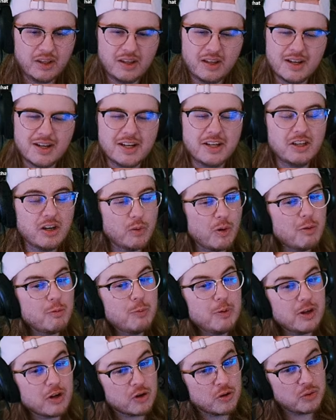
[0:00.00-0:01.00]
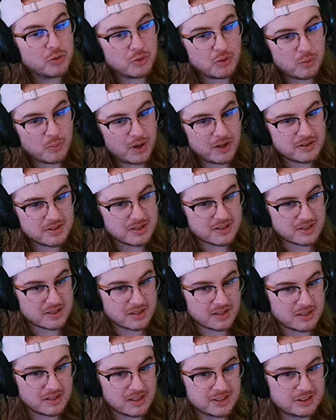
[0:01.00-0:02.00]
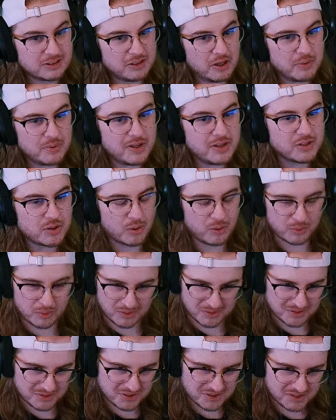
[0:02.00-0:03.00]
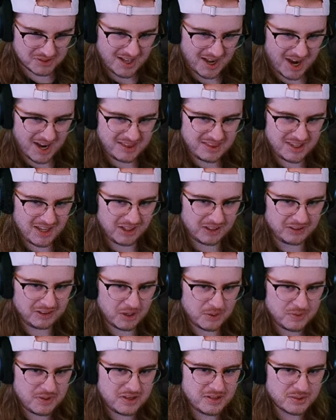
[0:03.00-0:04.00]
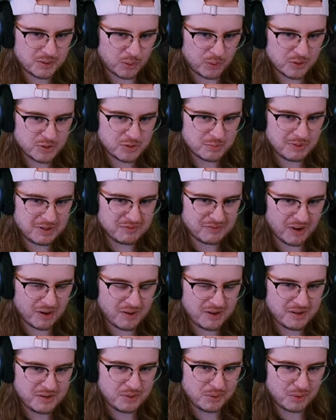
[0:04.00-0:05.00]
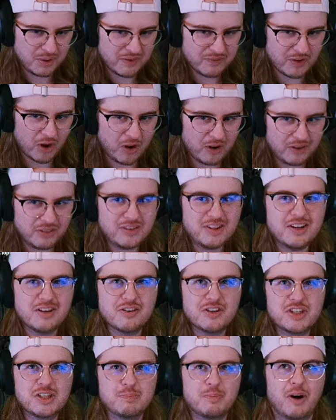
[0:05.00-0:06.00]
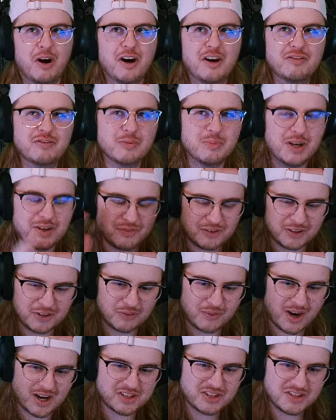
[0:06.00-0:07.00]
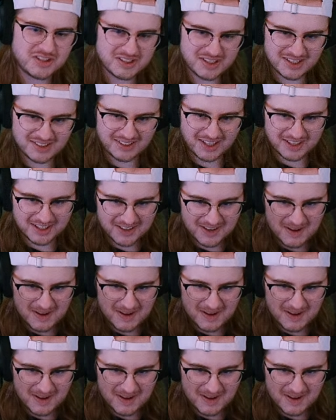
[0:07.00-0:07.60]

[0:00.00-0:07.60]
You know what would be a cool one to see is Loki's horns. I think Loki's horns would be very cool if all tiers spawn from different directions and, like,